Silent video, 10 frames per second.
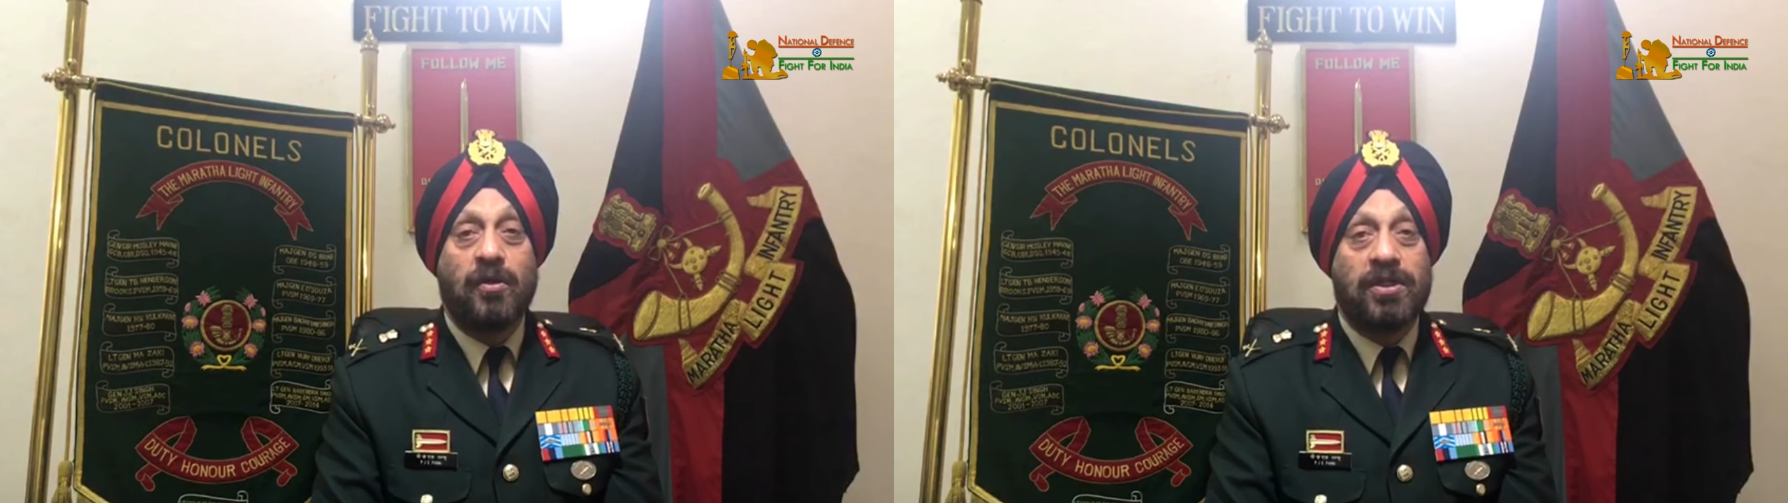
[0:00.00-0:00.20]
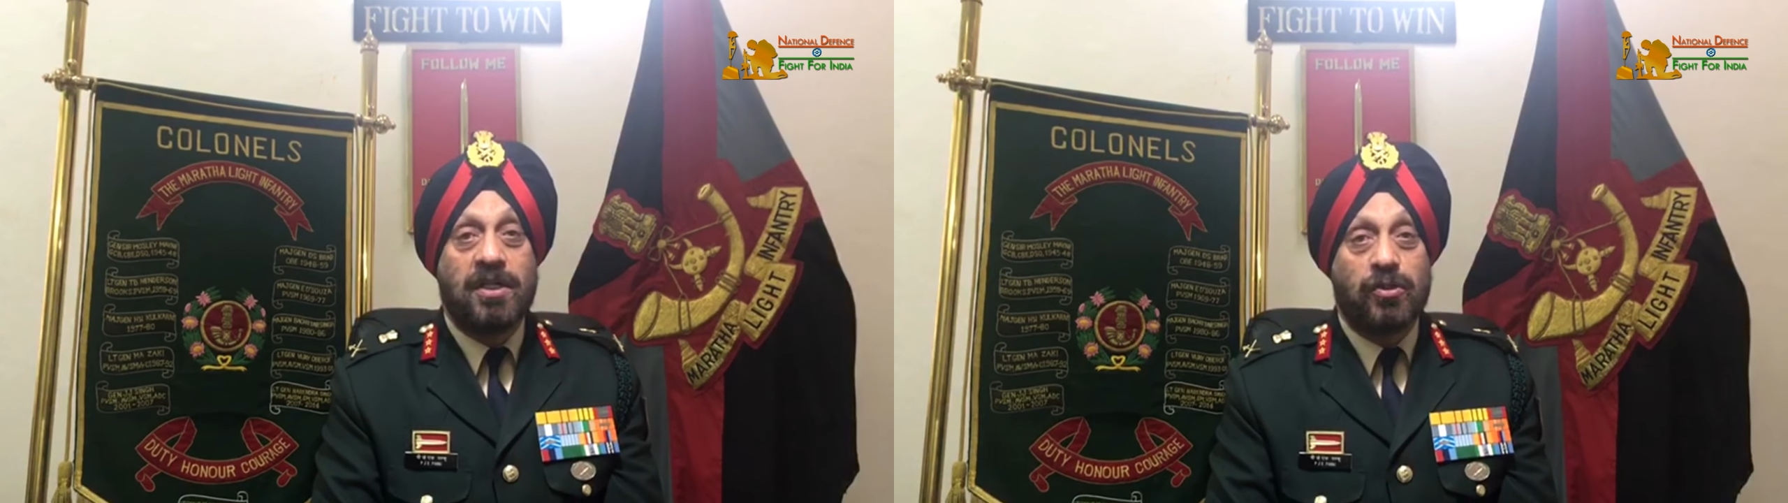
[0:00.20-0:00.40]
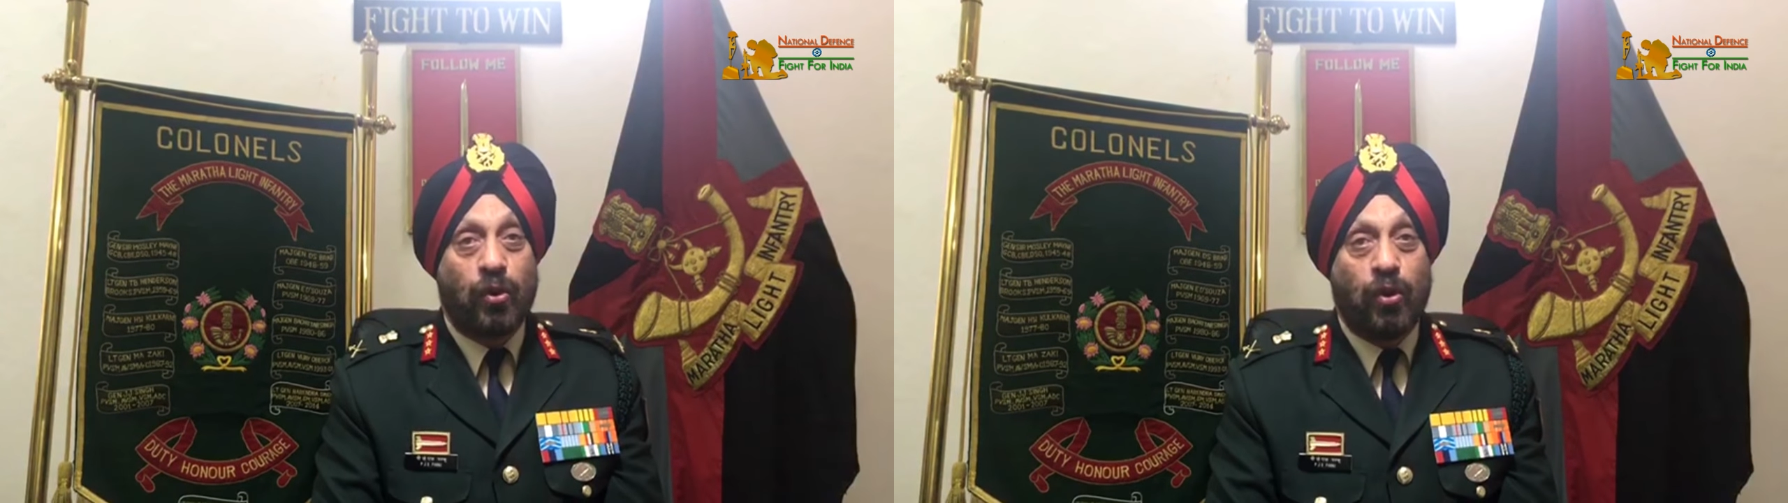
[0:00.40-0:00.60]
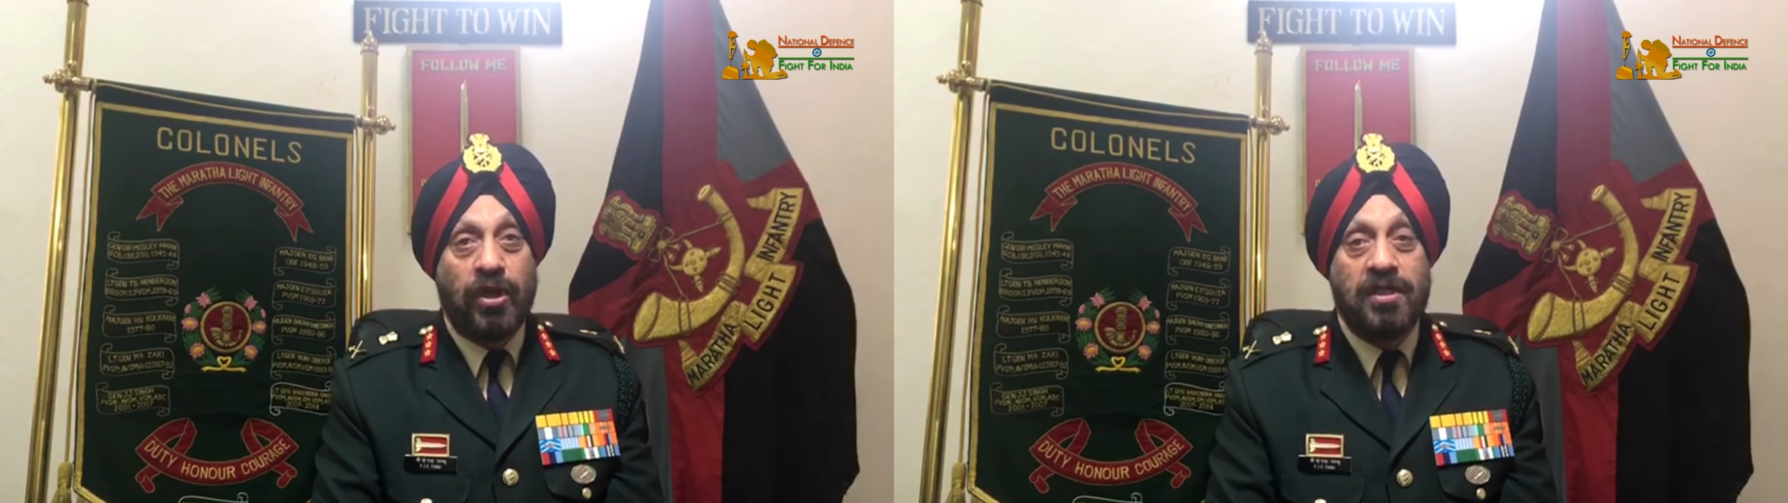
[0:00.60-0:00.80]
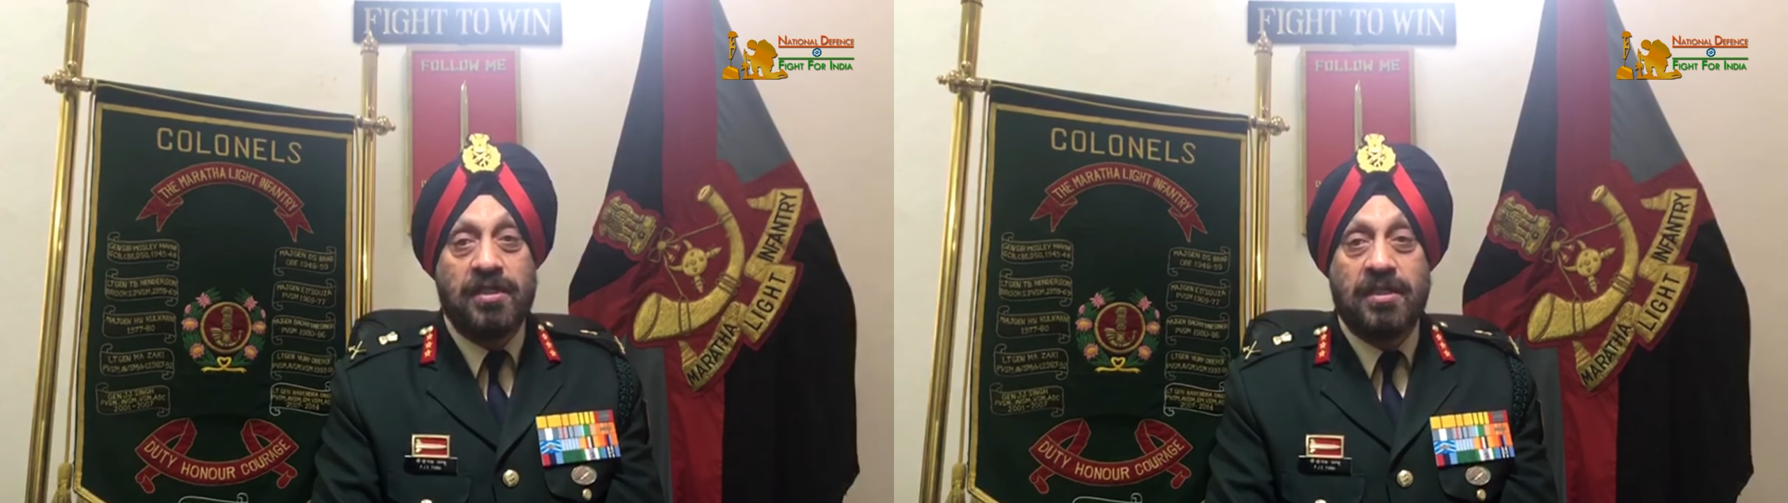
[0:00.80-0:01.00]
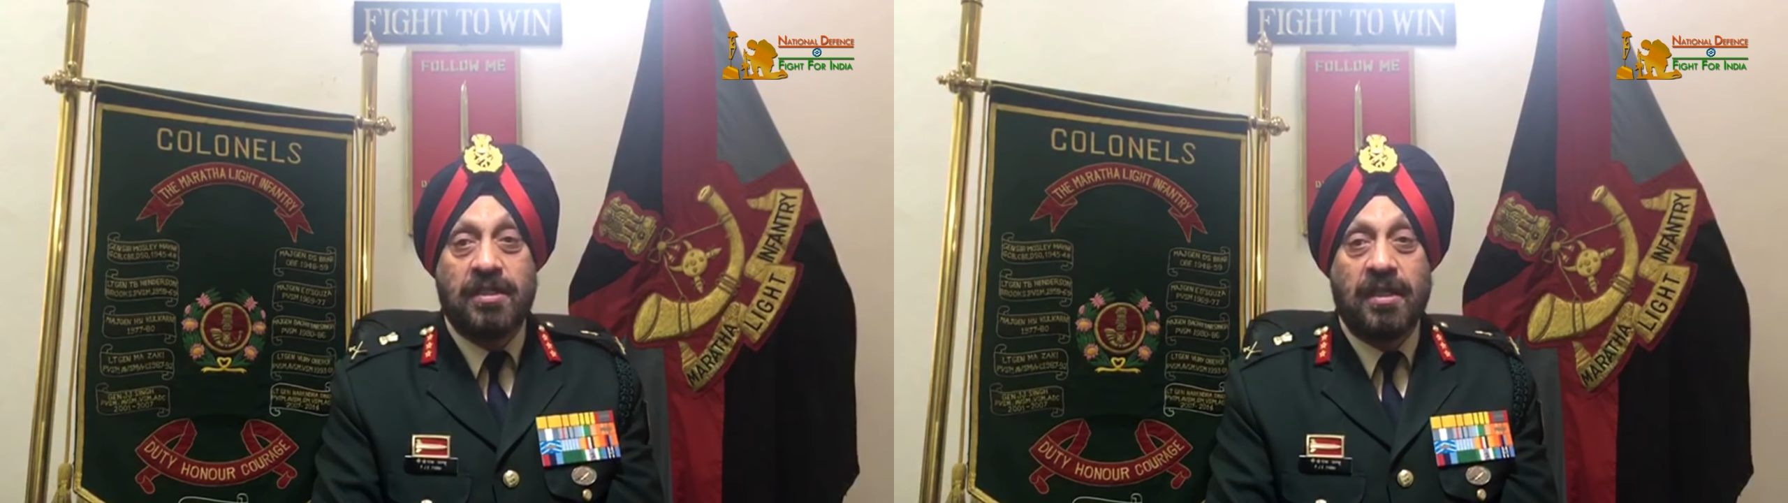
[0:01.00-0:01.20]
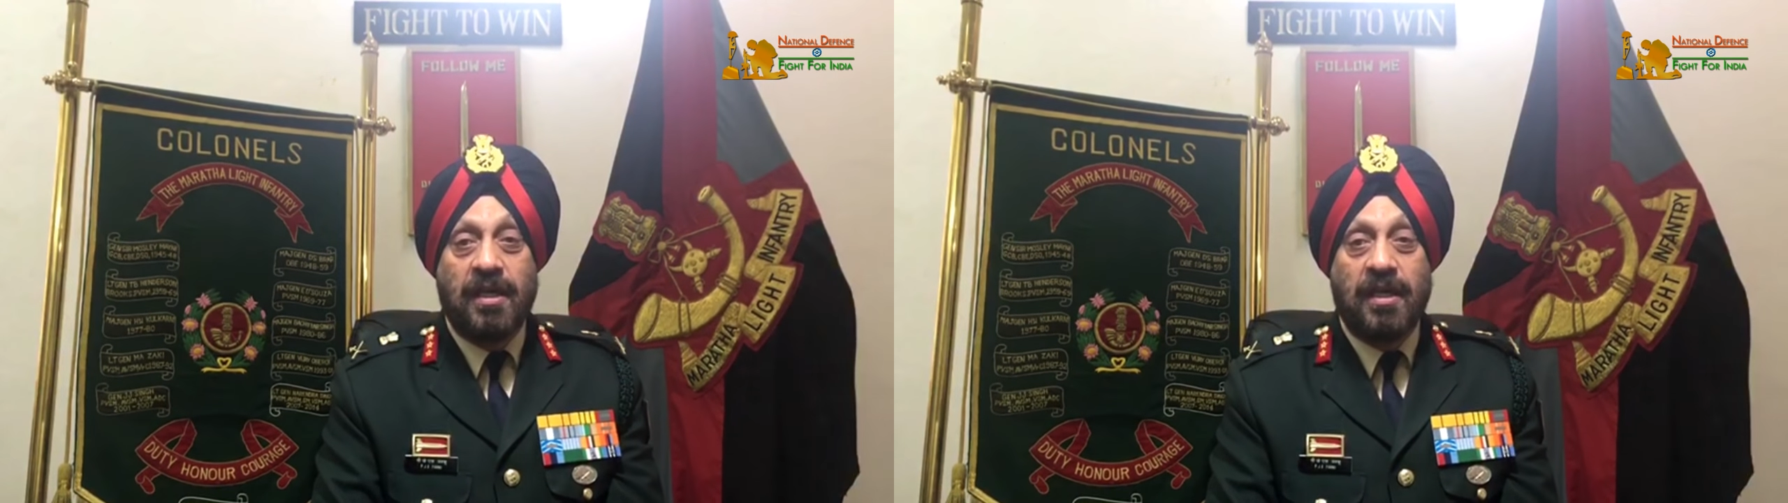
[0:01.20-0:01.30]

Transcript: which has Sukhois,